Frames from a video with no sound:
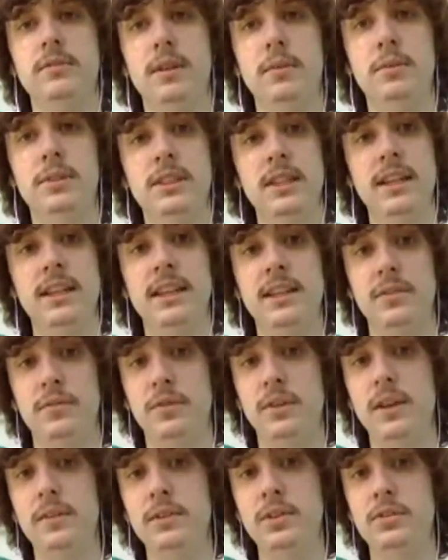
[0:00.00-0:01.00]
And once again, that's
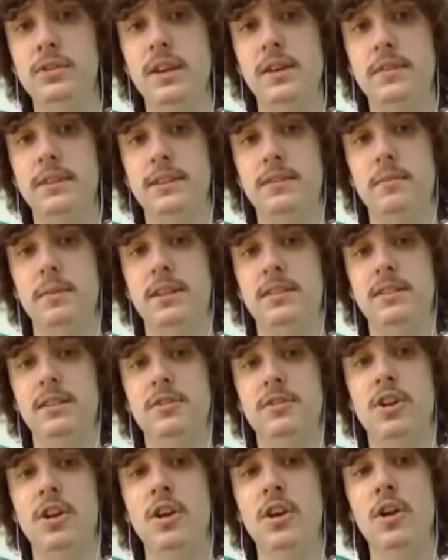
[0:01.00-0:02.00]
forgiving yourself as the
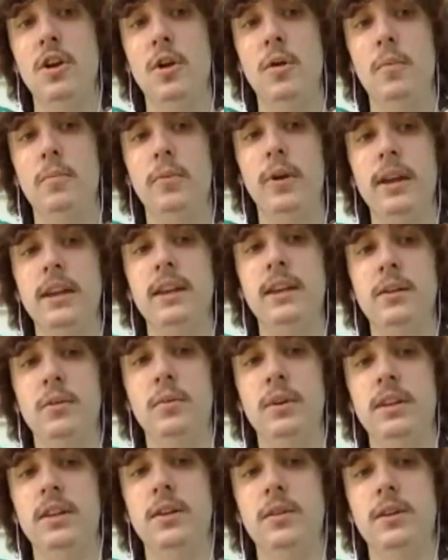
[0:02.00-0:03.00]
message, breaking a
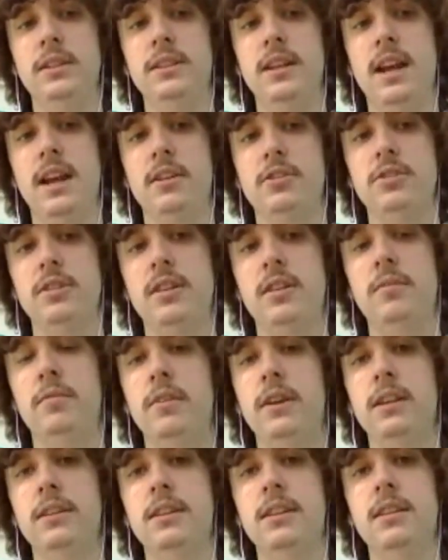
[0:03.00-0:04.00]
window as the action, and
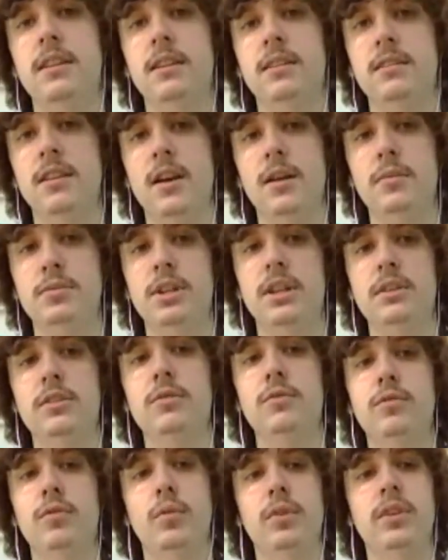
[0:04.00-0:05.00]
fake teeth as the object
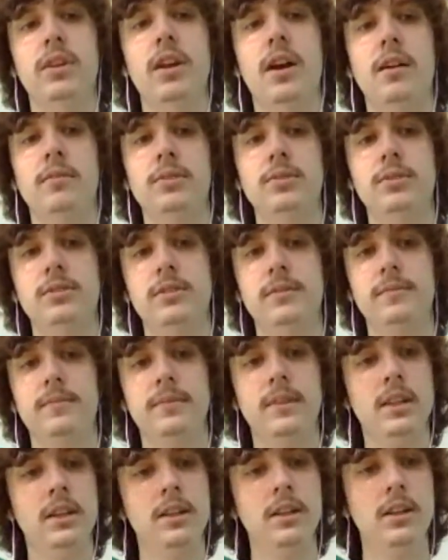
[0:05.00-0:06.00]
for the novels.
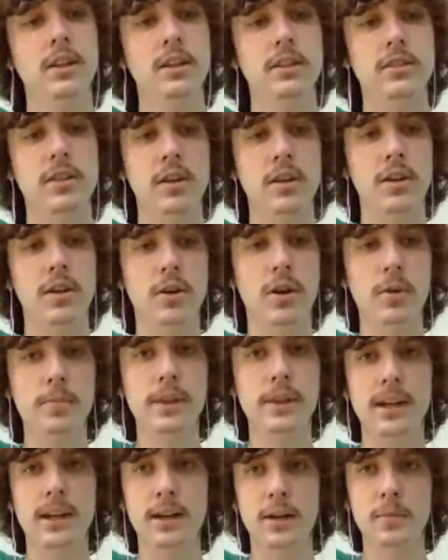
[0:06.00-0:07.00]
So hope
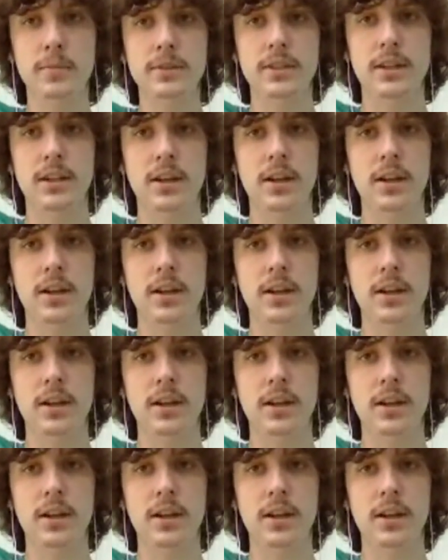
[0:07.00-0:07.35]
that helped.